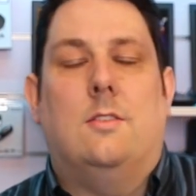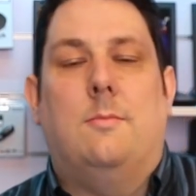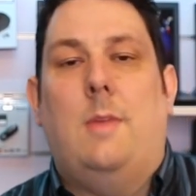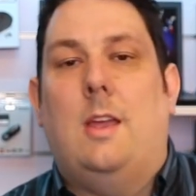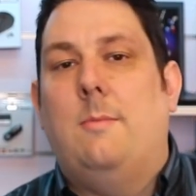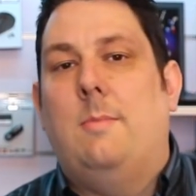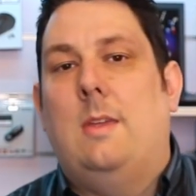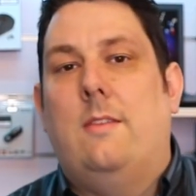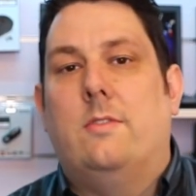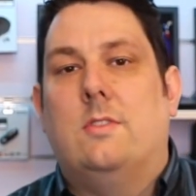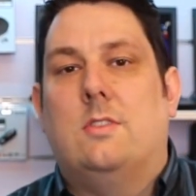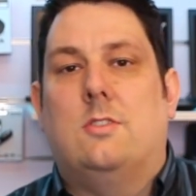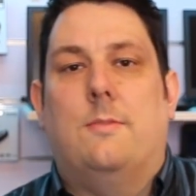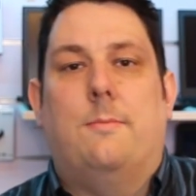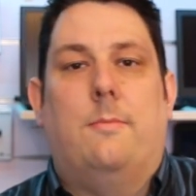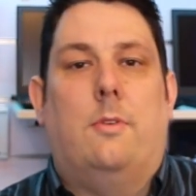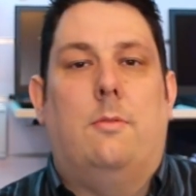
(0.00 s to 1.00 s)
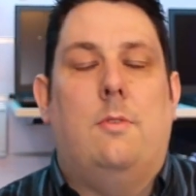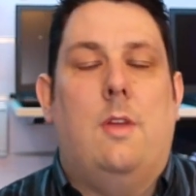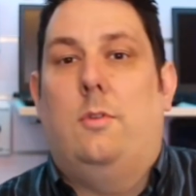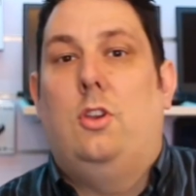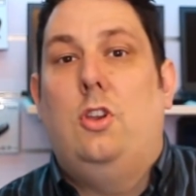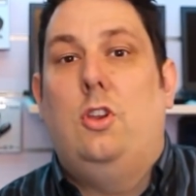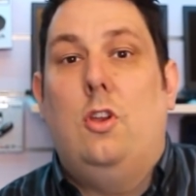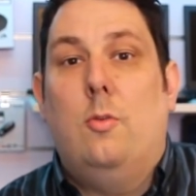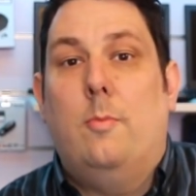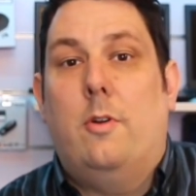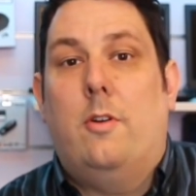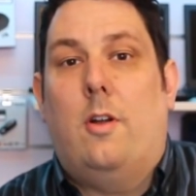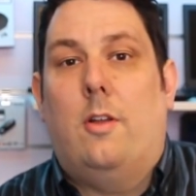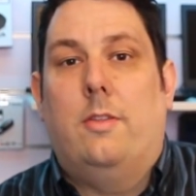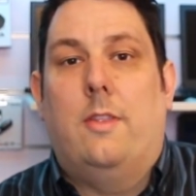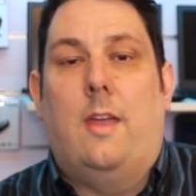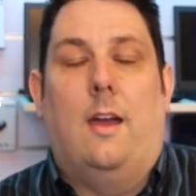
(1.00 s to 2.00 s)
or maybe even some humour
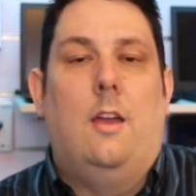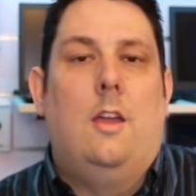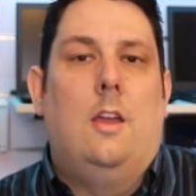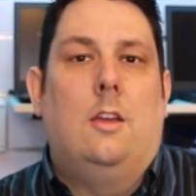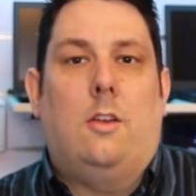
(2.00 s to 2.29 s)
on there.